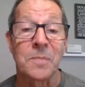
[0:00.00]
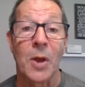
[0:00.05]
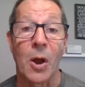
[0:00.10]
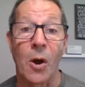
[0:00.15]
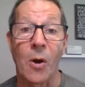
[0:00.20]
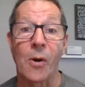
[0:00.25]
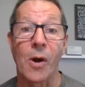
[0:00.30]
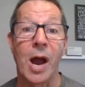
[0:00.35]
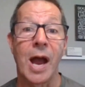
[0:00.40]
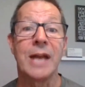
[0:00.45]

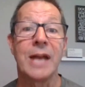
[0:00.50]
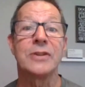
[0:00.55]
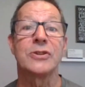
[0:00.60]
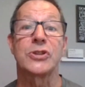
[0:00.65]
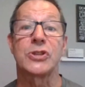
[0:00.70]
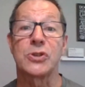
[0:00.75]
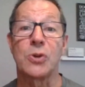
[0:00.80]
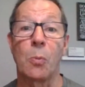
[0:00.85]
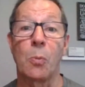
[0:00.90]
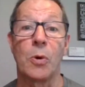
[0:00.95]
All right.
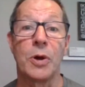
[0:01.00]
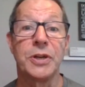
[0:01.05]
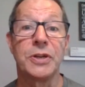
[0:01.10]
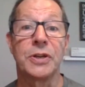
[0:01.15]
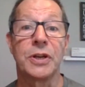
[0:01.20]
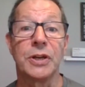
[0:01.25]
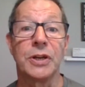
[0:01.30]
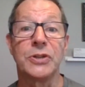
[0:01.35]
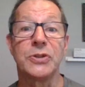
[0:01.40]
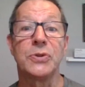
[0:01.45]
So what are you
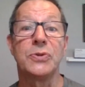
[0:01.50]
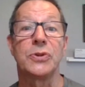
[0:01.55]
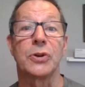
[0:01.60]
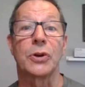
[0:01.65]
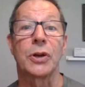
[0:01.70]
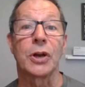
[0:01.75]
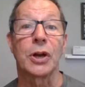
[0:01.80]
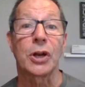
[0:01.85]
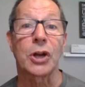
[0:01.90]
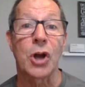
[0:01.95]
going to do? You're
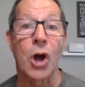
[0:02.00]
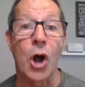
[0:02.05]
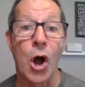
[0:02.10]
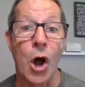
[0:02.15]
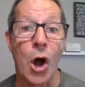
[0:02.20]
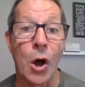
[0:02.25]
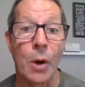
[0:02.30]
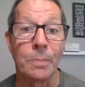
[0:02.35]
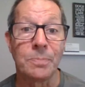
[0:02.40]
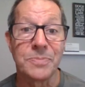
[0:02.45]
going to
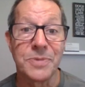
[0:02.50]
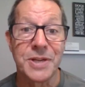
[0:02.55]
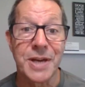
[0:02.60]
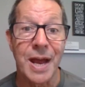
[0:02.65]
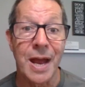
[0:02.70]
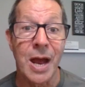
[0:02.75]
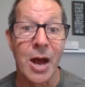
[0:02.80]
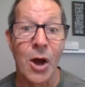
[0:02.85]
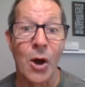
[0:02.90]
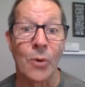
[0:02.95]
calm
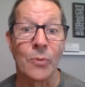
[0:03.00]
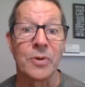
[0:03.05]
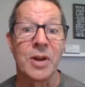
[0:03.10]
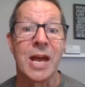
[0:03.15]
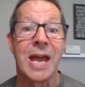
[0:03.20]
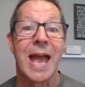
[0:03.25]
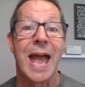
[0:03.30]
down.